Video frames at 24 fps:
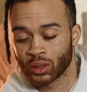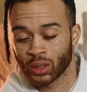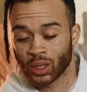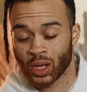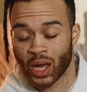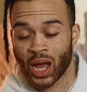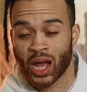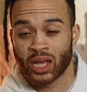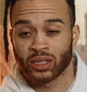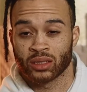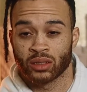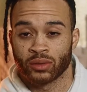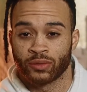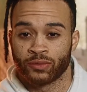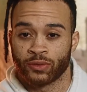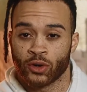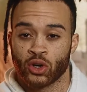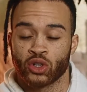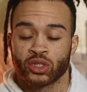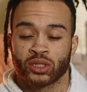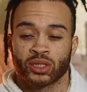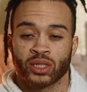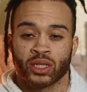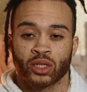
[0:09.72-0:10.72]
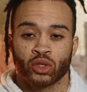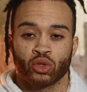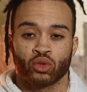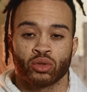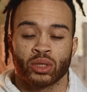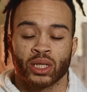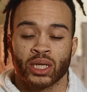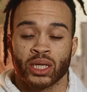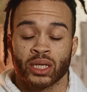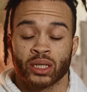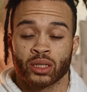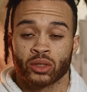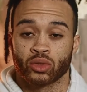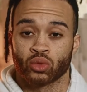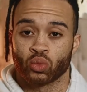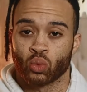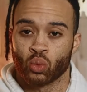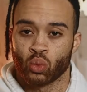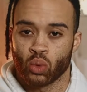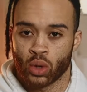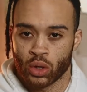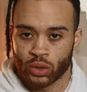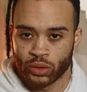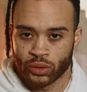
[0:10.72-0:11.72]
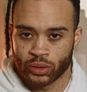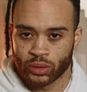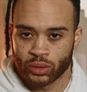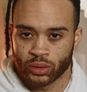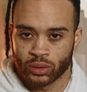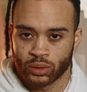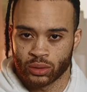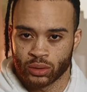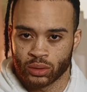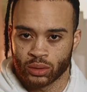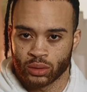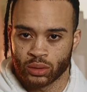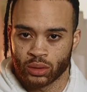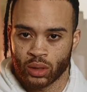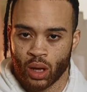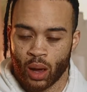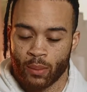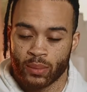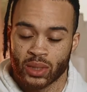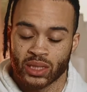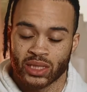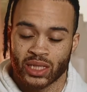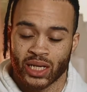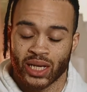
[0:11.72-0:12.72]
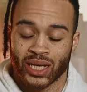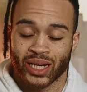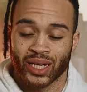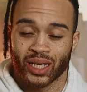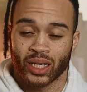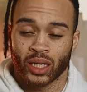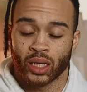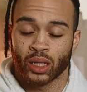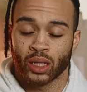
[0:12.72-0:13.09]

Look, guys, the first thing you need is work. I'm going to say it